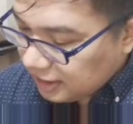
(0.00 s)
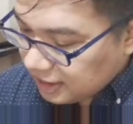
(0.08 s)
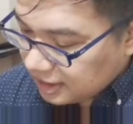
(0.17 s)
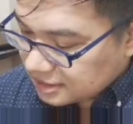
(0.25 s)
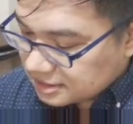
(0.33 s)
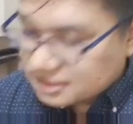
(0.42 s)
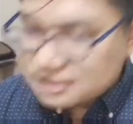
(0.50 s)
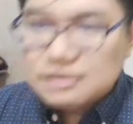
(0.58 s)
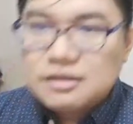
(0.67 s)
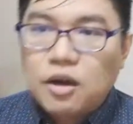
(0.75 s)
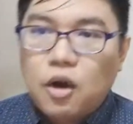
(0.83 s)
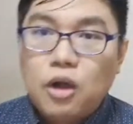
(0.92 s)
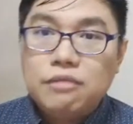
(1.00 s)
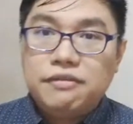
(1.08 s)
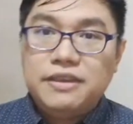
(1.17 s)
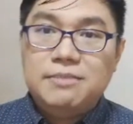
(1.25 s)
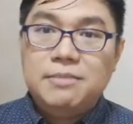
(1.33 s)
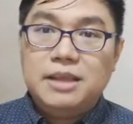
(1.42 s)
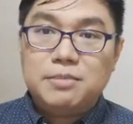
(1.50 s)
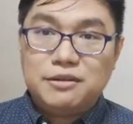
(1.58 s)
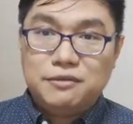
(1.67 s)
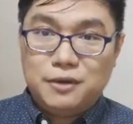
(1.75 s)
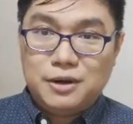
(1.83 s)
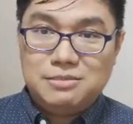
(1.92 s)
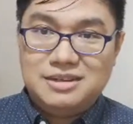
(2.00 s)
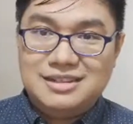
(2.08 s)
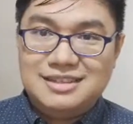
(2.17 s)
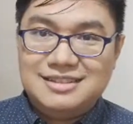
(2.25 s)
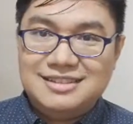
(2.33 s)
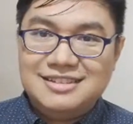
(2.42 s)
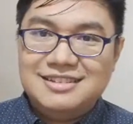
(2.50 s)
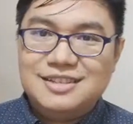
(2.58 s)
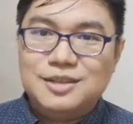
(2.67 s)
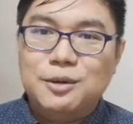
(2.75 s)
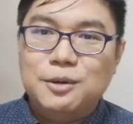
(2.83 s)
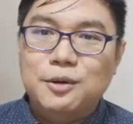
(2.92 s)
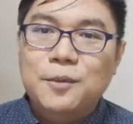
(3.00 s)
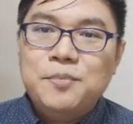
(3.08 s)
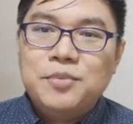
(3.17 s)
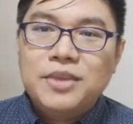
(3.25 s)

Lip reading: is all female performers. So